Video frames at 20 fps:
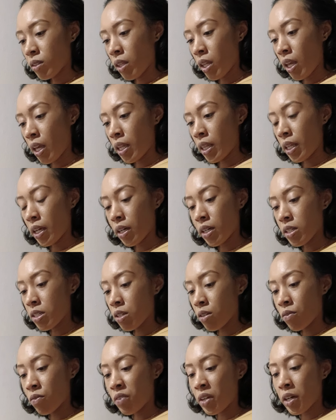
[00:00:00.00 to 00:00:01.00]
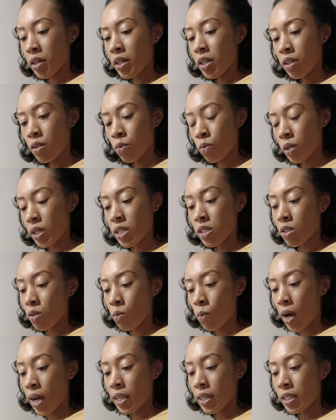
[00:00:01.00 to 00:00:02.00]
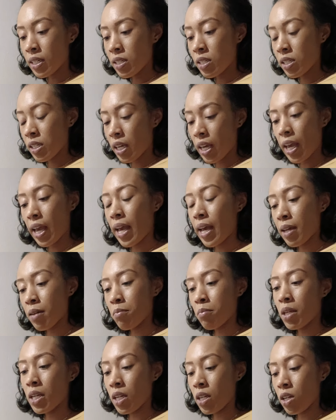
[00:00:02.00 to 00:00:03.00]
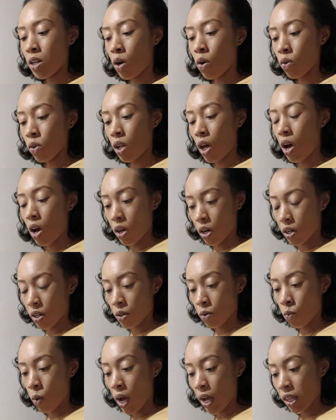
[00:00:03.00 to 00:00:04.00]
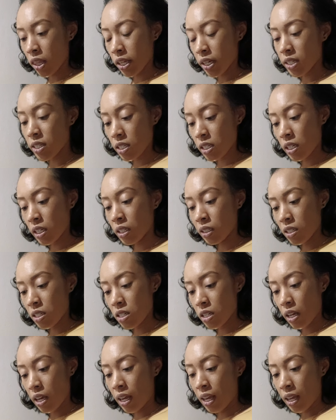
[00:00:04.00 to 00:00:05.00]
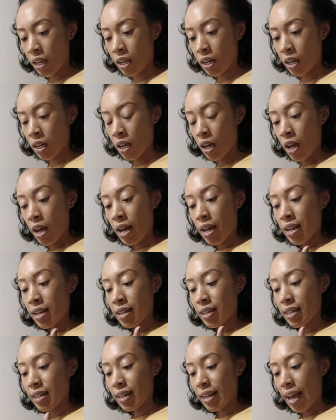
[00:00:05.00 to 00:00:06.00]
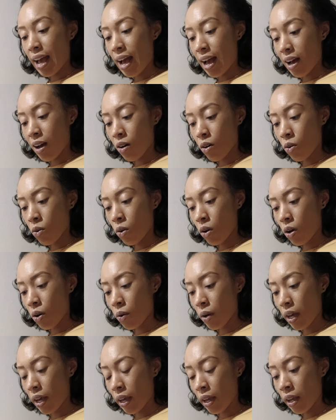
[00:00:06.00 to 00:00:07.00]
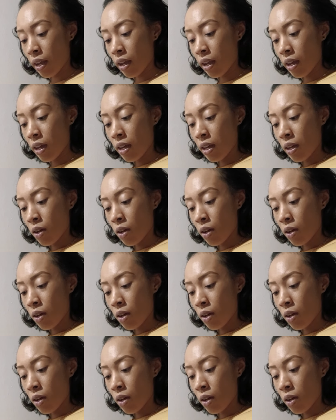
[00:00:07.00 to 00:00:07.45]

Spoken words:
And there's a very good reason why this can be no longer, why this needs to end now, okay?